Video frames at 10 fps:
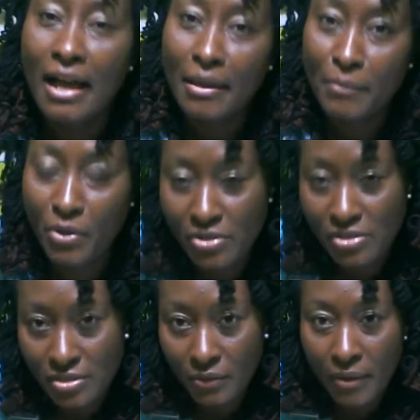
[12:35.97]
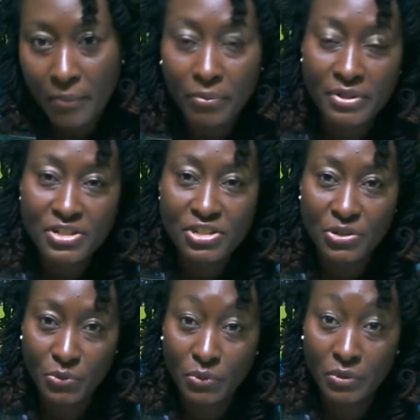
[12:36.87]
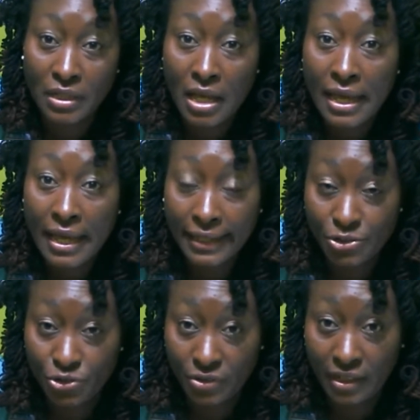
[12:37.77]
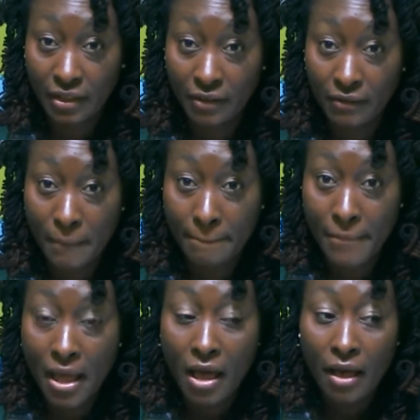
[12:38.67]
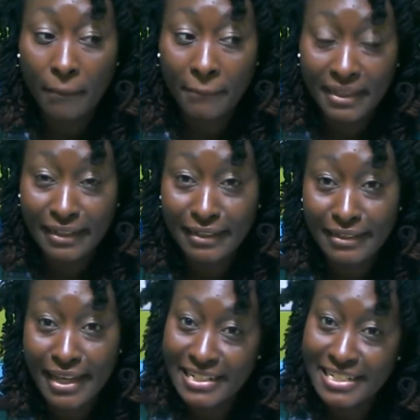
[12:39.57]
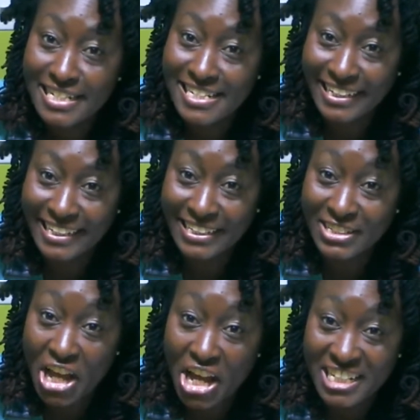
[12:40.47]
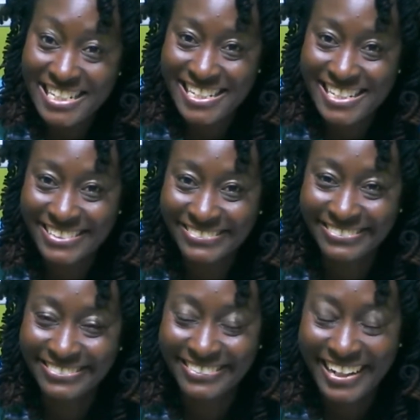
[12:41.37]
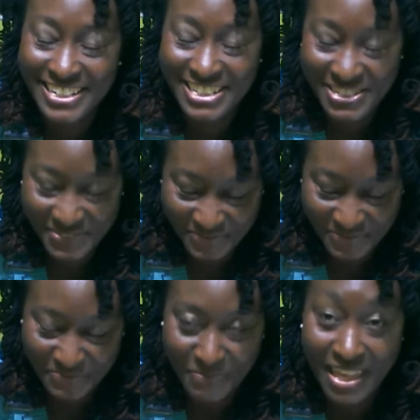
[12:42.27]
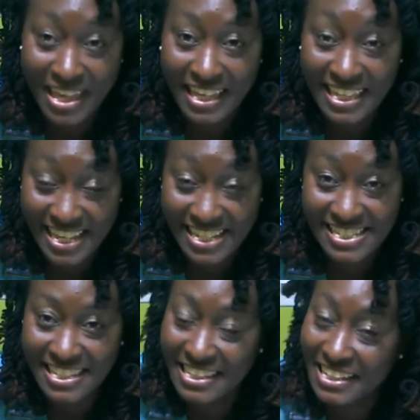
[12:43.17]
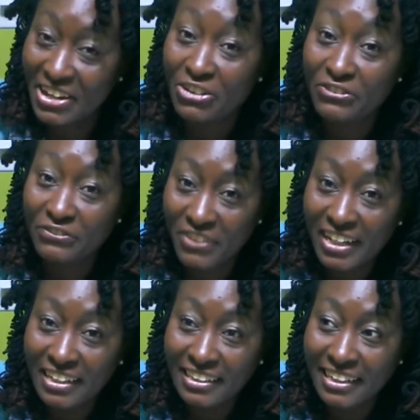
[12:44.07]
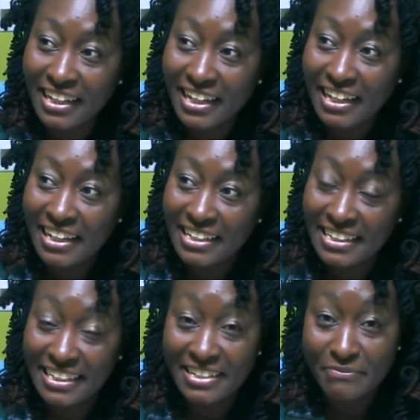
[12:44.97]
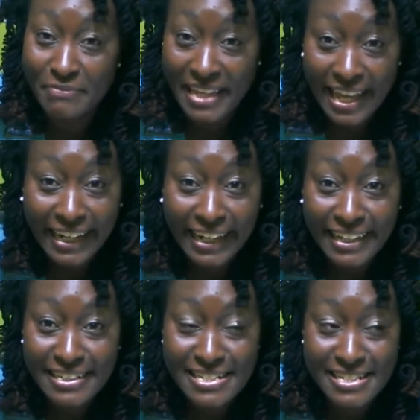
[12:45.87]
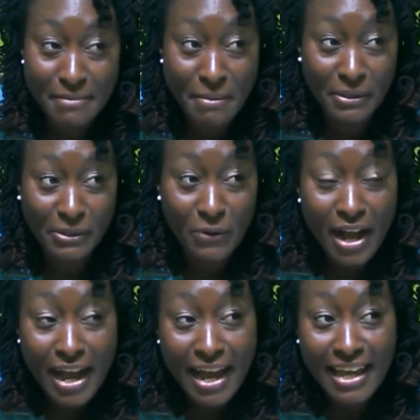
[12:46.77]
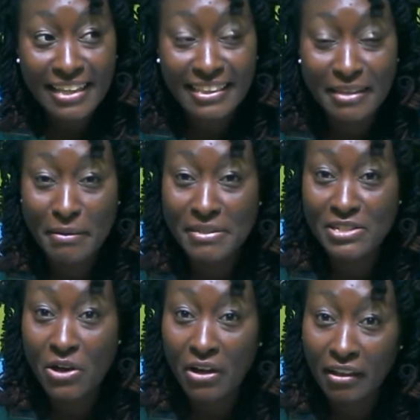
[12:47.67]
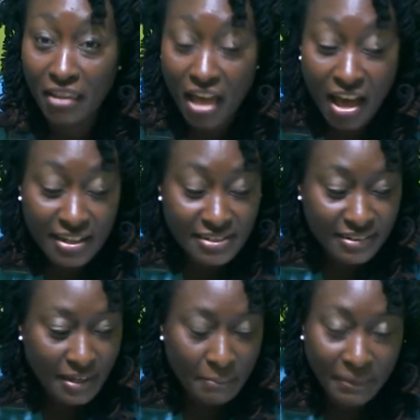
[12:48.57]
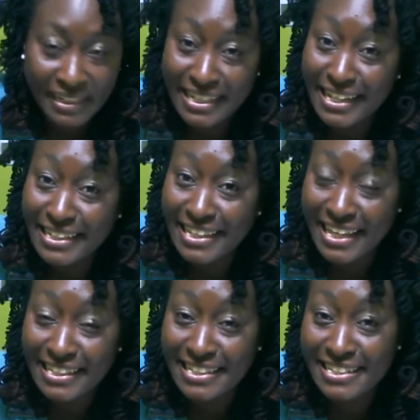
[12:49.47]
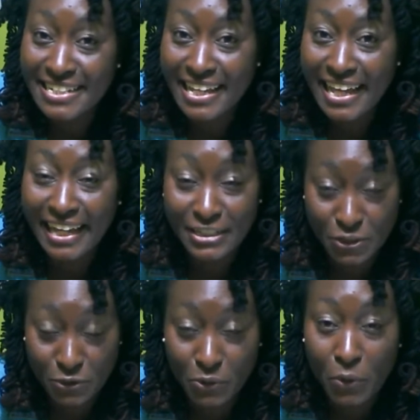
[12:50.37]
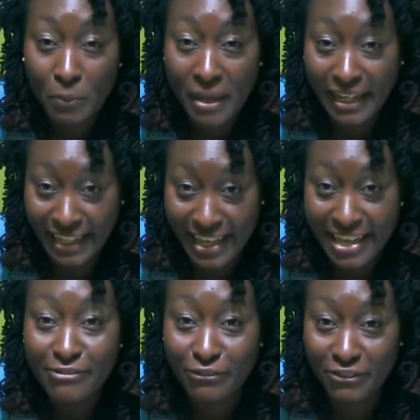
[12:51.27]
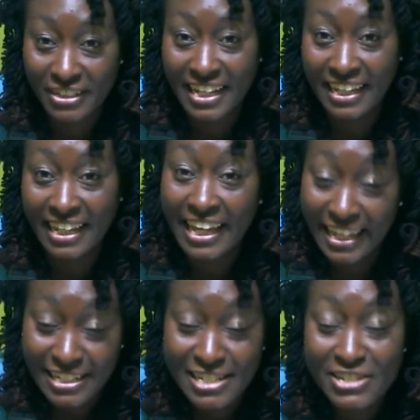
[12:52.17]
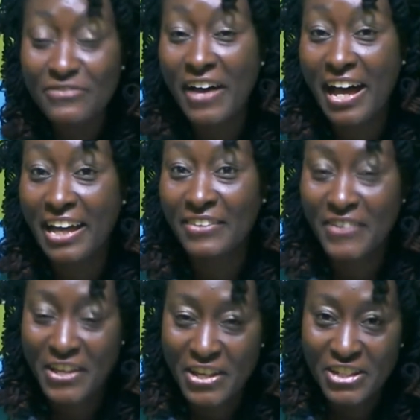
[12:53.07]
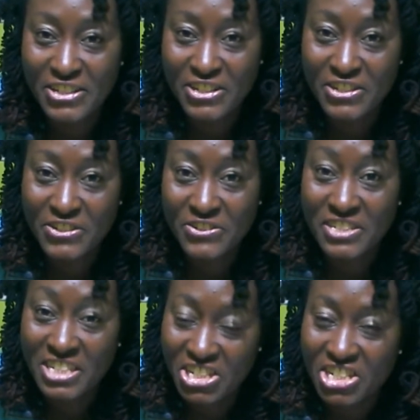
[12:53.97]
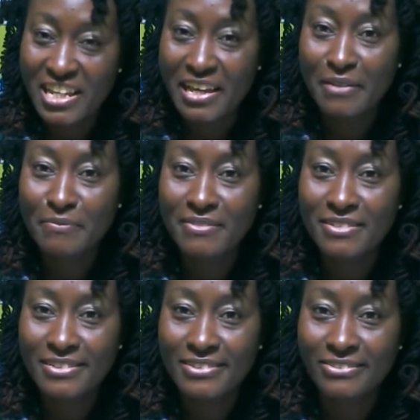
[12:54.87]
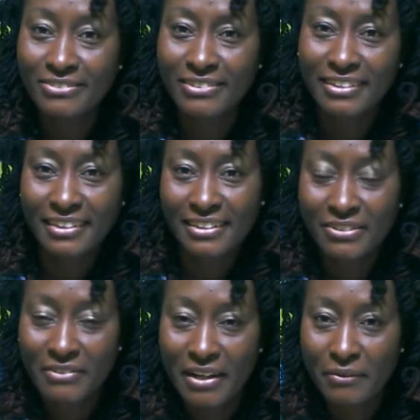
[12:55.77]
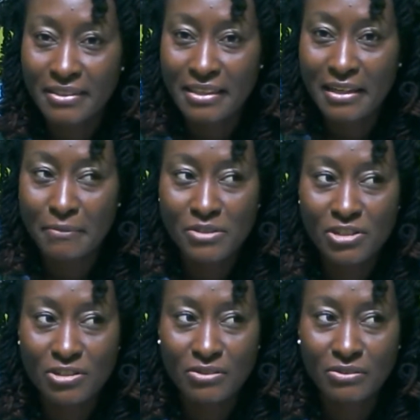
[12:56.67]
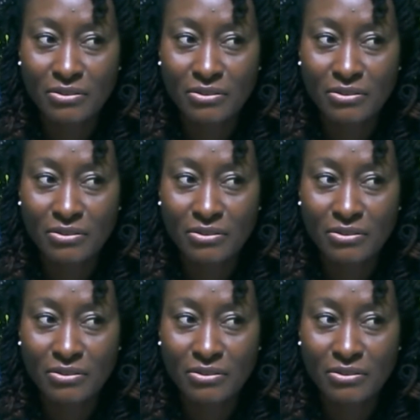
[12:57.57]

I'm also a preschool educator, meaning I teach little tots. I do. Yes, they are fun. They give me headaches. They make me cry. They make me talk a lot. But at the end of the day, I do go back every day, 8 to 5. To teach them, to interact with them, to